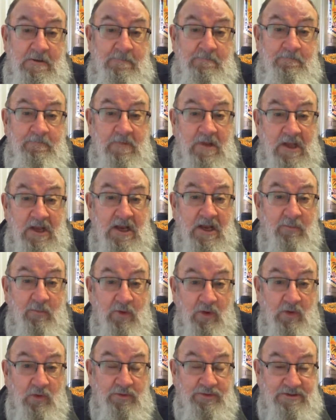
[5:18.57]
And then we
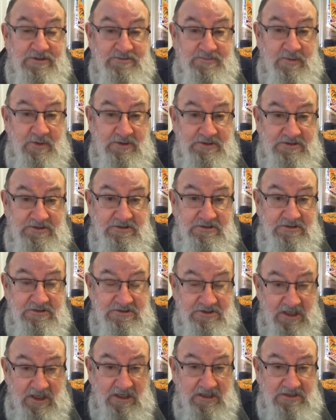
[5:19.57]
all dispersed in
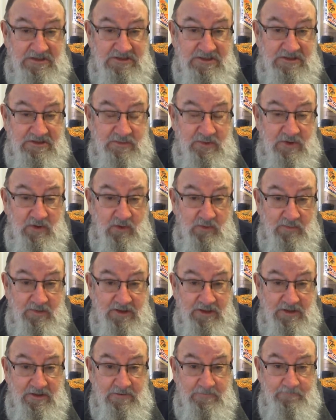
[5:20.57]
silence, as we normally
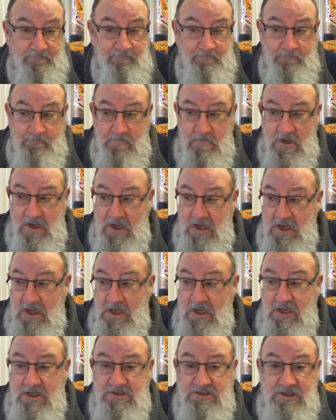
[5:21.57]
do.
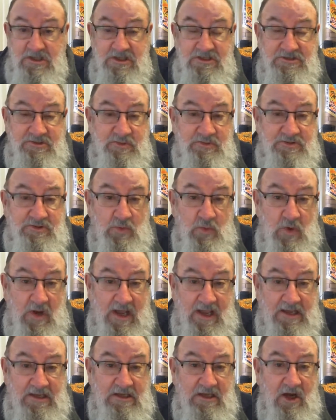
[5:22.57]
So this was a
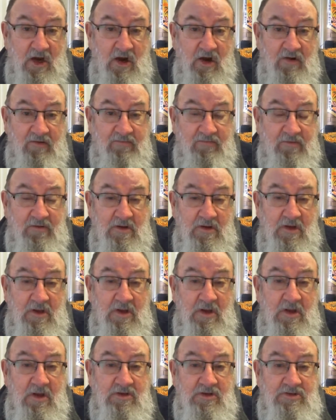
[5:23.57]
way of
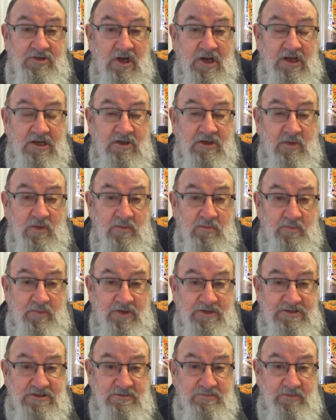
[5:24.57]
trying to
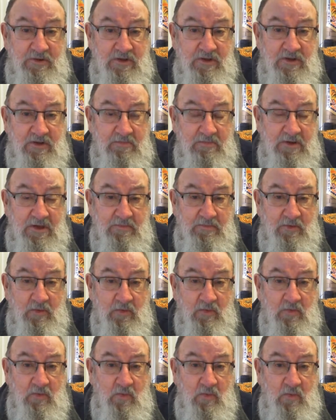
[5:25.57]
impress upon the people
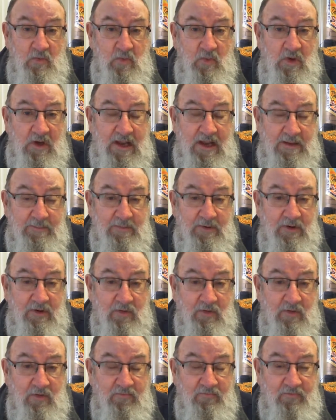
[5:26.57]
what happened
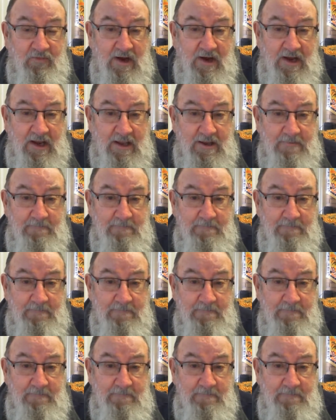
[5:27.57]
on Good Friday.